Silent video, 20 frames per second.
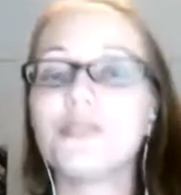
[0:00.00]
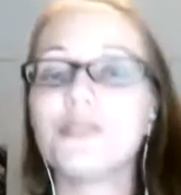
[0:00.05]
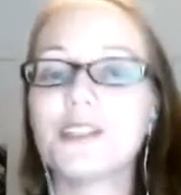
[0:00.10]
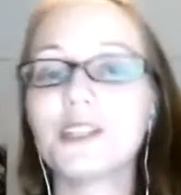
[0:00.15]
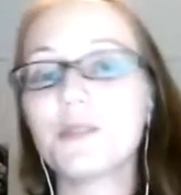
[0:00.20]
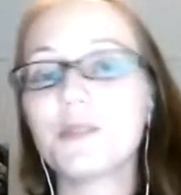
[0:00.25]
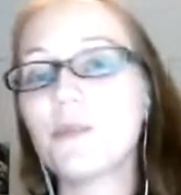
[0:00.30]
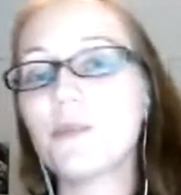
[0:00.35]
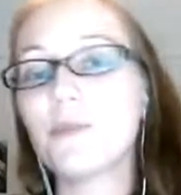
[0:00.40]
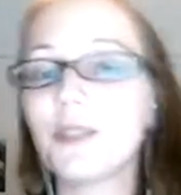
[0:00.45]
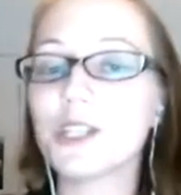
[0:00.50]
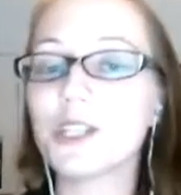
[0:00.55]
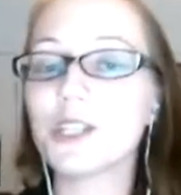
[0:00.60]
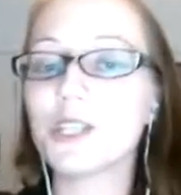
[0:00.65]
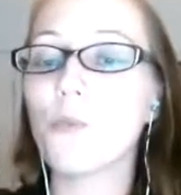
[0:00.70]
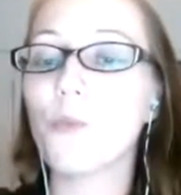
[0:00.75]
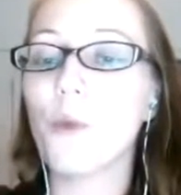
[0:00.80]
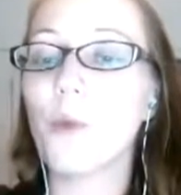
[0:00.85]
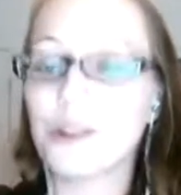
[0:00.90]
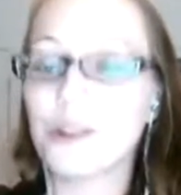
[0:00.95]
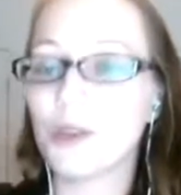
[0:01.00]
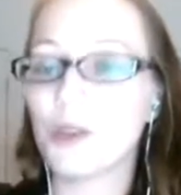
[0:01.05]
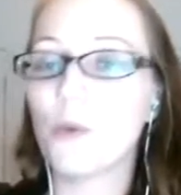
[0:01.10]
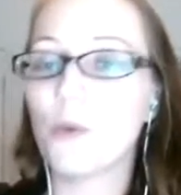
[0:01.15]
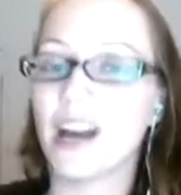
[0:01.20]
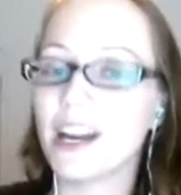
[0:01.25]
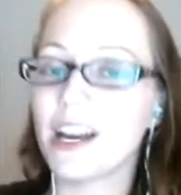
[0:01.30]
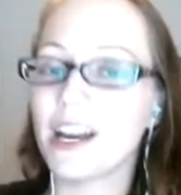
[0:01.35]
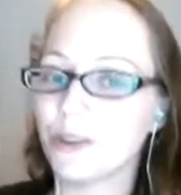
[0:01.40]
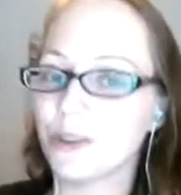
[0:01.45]
This is partially
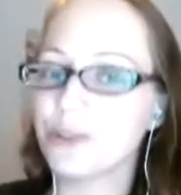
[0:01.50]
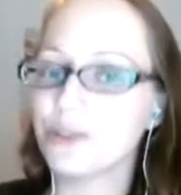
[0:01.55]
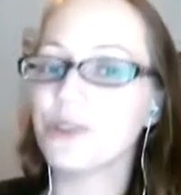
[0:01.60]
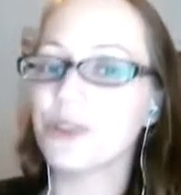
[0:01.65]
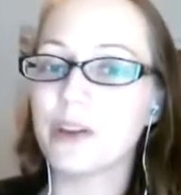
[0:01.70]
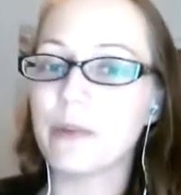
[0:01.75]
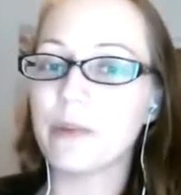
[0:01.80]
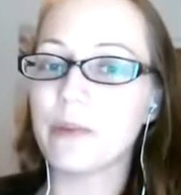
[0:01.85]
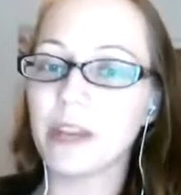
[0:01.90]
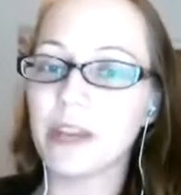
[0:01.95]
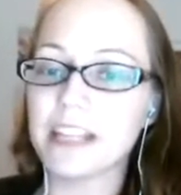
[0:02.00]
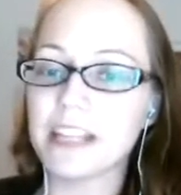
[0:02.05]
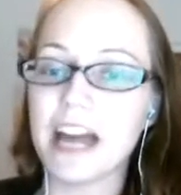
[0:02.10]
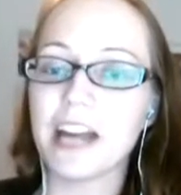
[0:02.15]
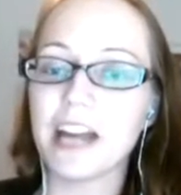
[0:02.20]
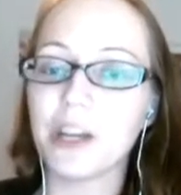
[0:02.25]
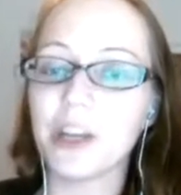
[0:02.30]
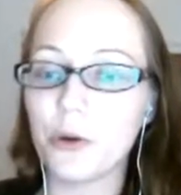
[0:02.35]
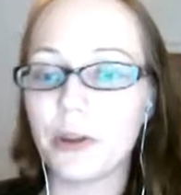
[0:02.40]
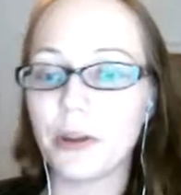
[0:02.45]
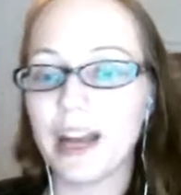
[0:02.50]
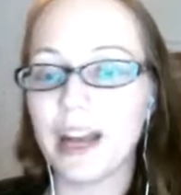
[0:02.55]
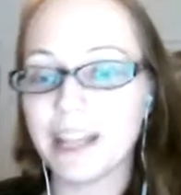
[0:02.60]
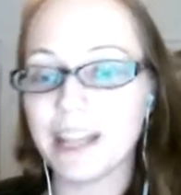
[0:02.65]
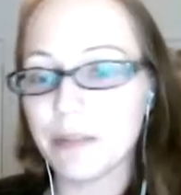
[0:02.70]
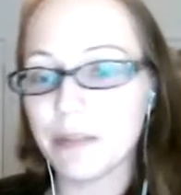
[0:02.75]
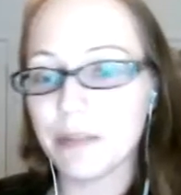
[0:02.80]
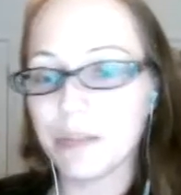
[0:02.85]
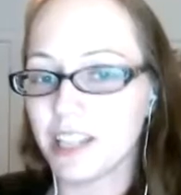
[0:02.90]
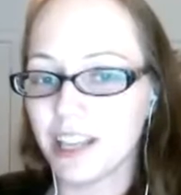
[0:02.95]
why I don't stream, because I know
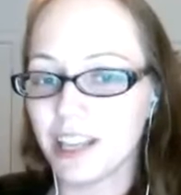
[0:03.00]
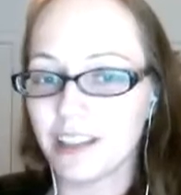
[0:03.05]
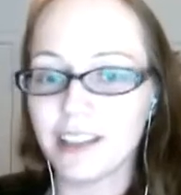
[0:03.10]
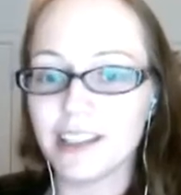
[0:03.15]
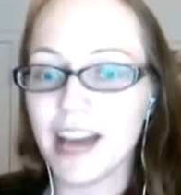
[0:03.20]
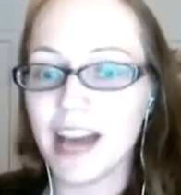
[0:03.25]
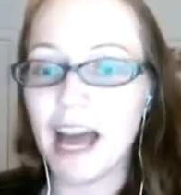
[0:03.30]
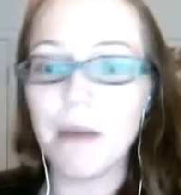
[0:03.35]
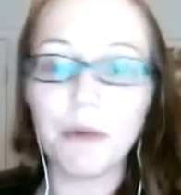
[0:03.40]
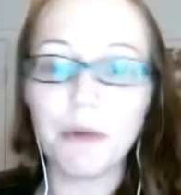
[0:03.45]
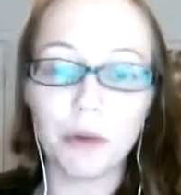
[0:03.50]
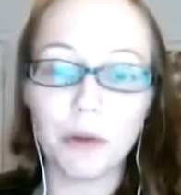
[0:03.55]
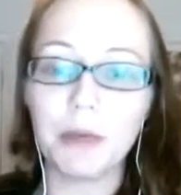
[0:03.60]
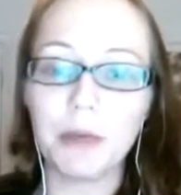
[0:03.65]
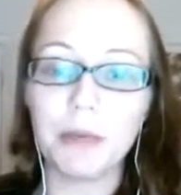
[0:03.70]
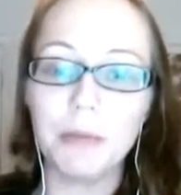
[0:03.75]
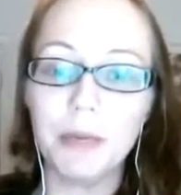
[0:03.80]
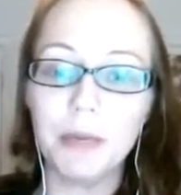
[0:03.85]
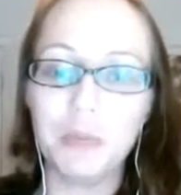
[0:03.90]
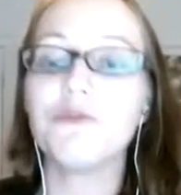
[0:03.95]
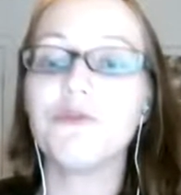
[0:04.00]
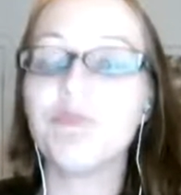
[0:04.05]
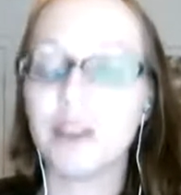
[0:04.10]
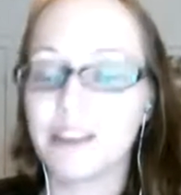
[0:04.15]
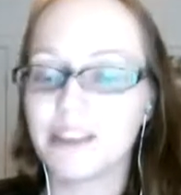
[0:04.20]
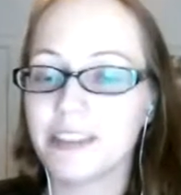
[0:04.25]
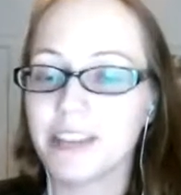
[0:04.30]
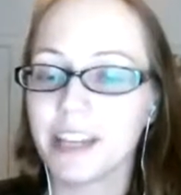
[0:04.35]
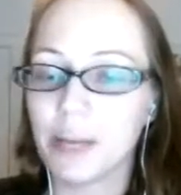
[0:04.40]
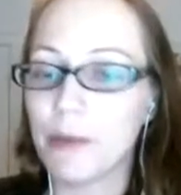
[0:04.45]
90% of the time it'll be me
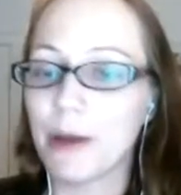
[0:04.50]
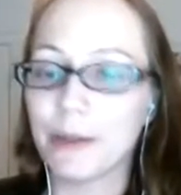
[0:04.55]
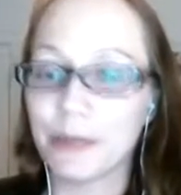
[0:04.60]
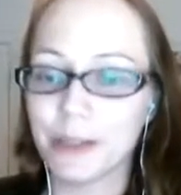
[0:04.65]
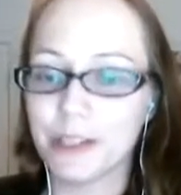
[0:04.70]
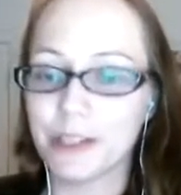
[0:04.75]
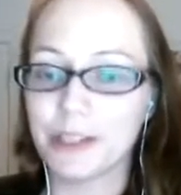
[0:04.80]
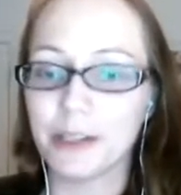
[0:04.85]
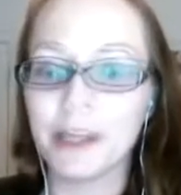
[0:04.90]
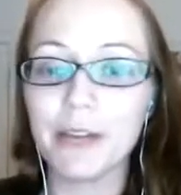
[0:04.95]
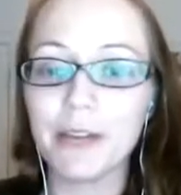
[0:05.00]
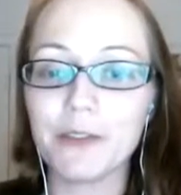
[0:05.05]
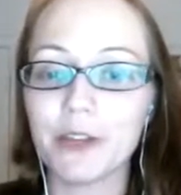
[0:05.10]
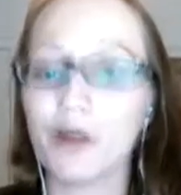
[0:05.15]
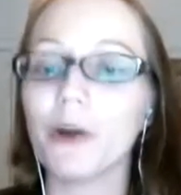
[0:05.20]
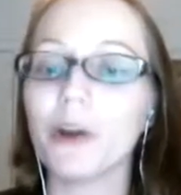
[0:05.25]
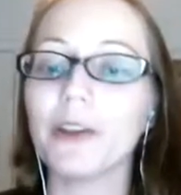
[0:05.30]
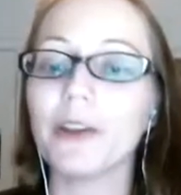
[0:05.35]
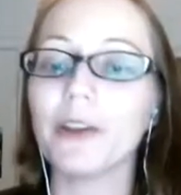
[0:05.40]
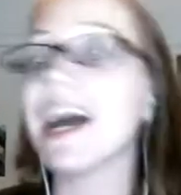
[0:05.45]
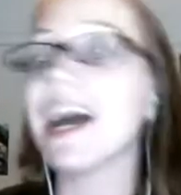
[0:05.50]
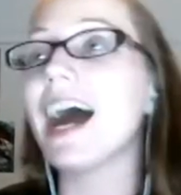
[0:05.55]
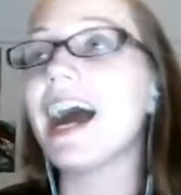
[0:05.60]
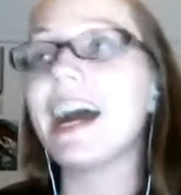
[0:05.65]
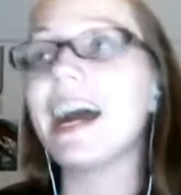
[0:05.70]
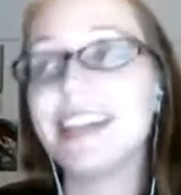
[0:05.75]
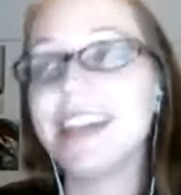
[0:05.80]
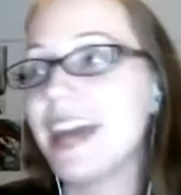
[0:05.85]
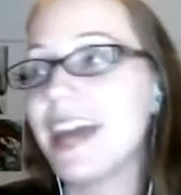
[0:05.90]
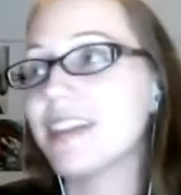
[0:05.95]
fussing about the sleeves and going like, I
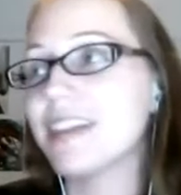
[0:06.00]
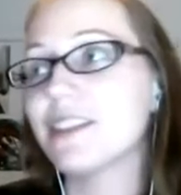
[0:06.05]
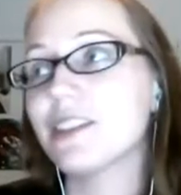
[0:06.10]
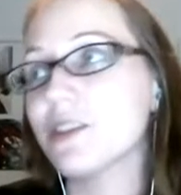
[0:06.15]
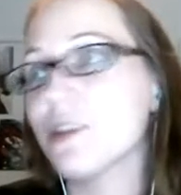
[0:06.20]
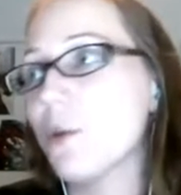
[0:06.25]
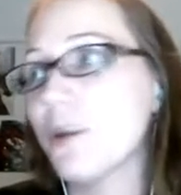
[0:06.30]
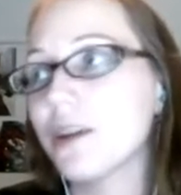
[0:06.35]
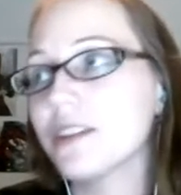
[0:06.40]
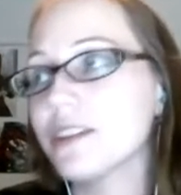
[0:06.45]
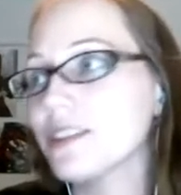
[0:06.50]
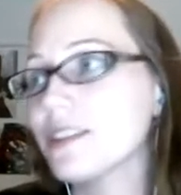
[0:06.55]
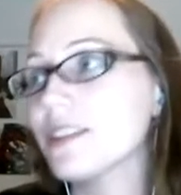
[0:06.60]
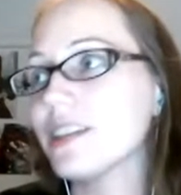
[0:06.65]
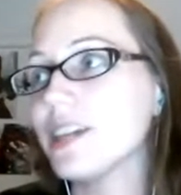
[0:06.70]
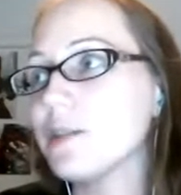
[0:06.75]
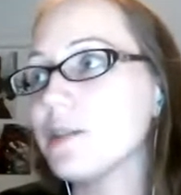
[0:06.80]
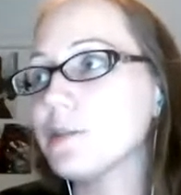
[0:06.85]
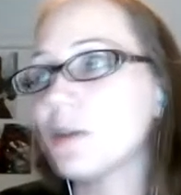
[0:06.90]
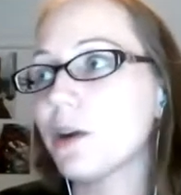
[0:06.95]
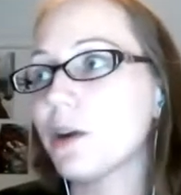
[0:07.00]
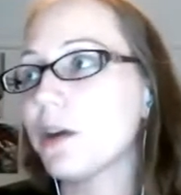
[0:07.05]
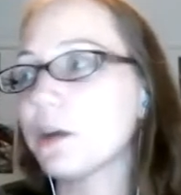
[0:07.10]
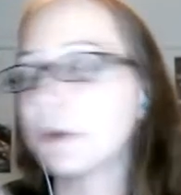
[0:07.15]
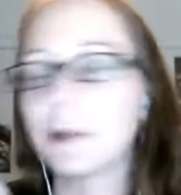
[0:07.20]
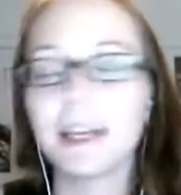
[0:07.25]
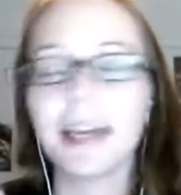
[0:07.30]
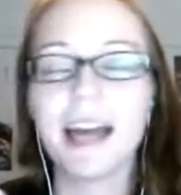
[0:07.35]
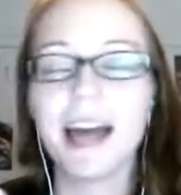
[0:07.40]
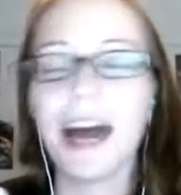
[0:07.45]
can't sew on sleeves
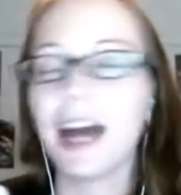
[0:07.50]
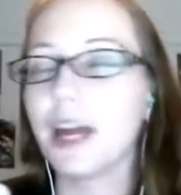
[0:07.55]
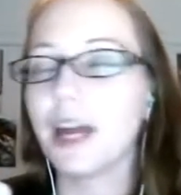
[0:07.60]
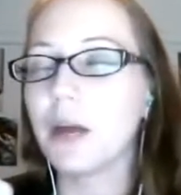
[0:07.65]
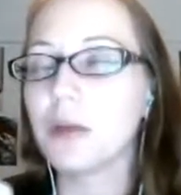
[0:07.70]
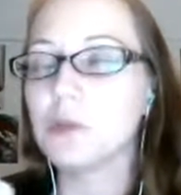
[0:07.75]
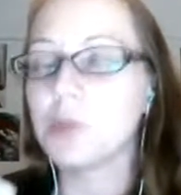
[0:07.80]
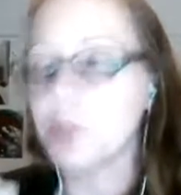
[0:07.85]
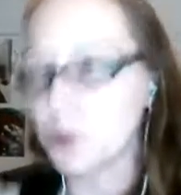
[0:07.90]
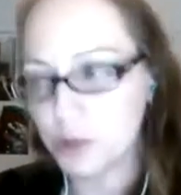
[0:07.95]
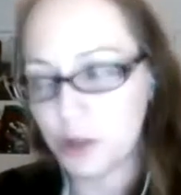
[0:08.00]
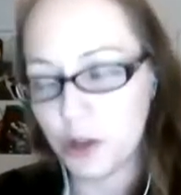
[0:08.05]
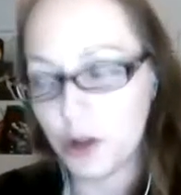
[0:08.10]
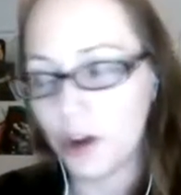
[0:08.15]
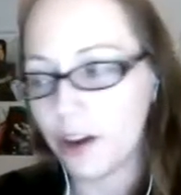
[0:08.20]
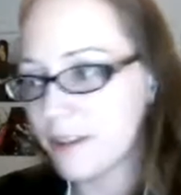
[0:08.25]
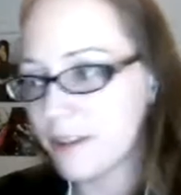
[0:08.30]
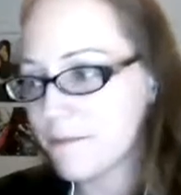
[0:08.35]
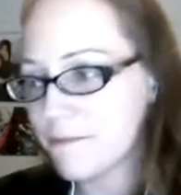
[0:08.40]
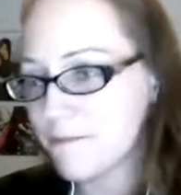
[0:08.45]
properly. I am so sorry.